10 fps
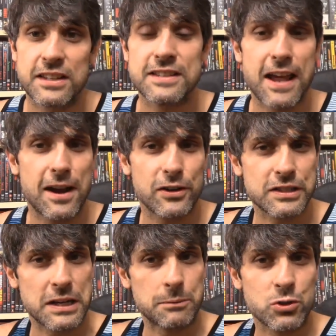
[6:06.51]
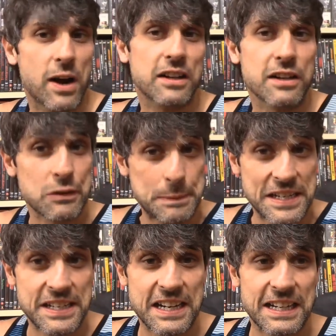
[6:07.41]
These hairs come directly from
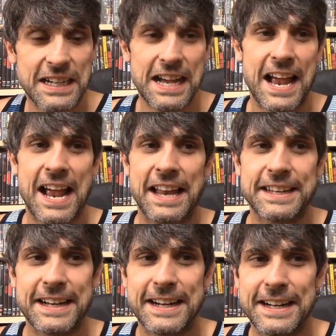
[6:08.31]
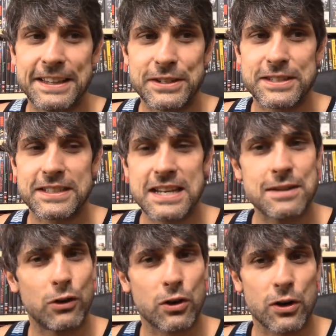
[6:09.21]
India, and uh, there's this
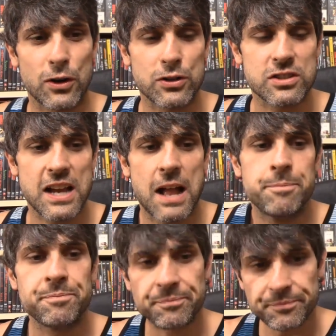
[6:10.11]
evil curse and